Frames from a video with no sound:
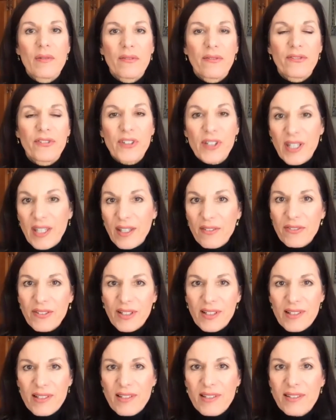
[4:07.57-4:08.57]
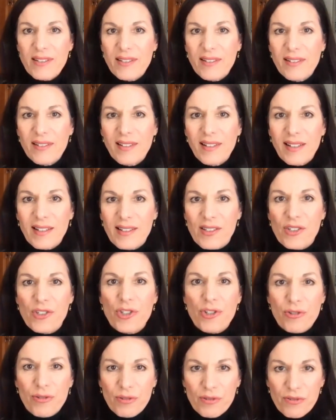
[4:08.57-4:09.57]
Forgiveness is
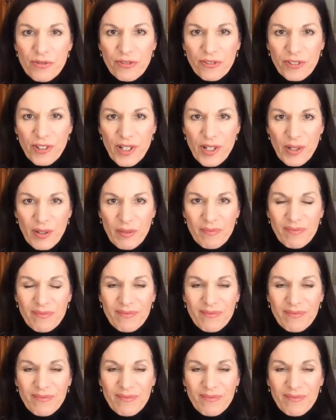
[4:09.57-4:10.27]
true freedom.